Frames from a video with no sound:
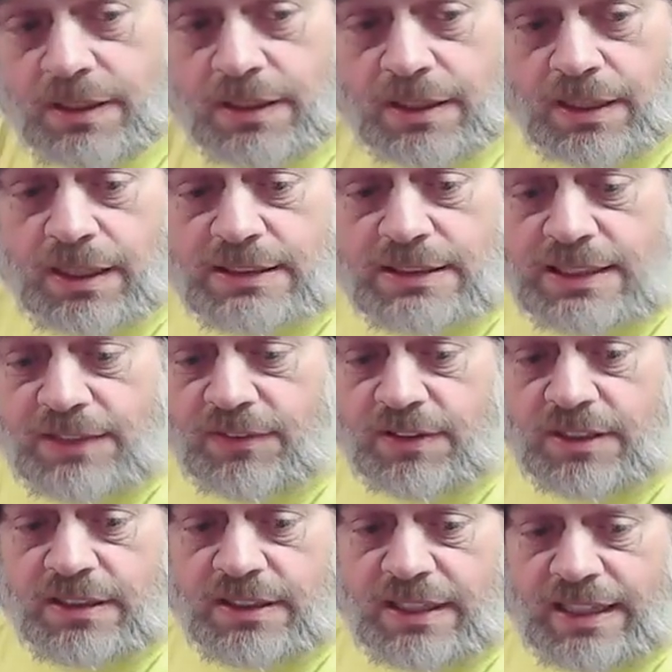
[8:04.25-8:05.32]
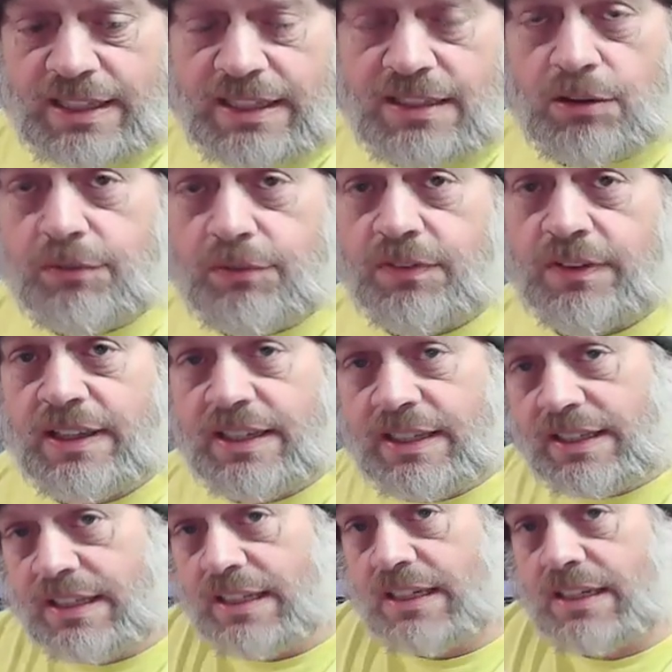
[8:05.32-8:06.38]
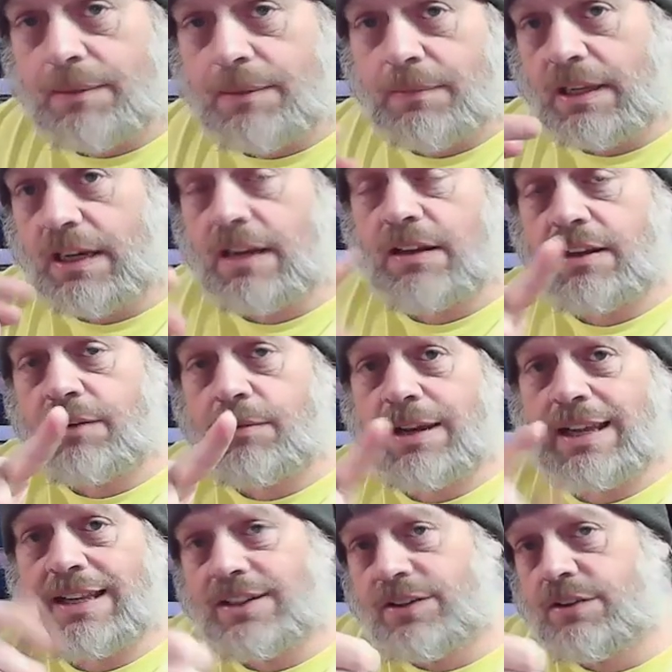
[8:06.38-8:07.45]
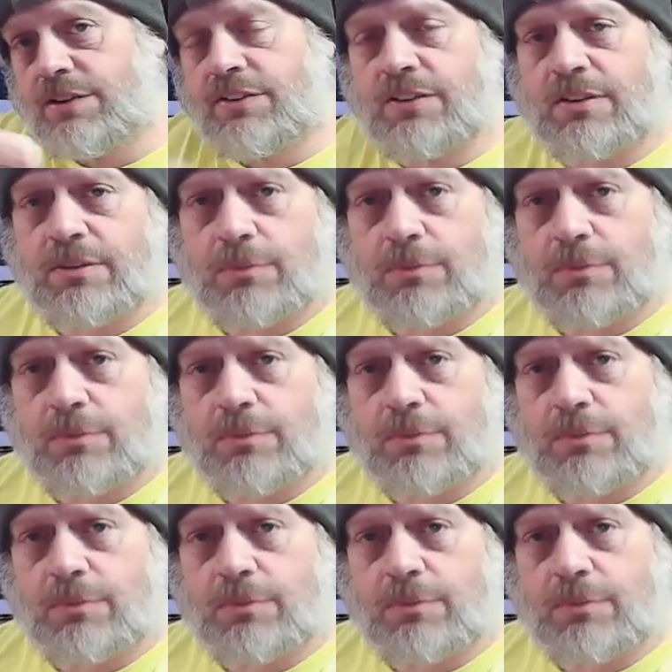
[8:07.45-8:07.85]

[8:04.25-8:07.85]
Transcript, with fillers: Guys, have a good day, and don't forget, get up, get out, get rad, do it to it.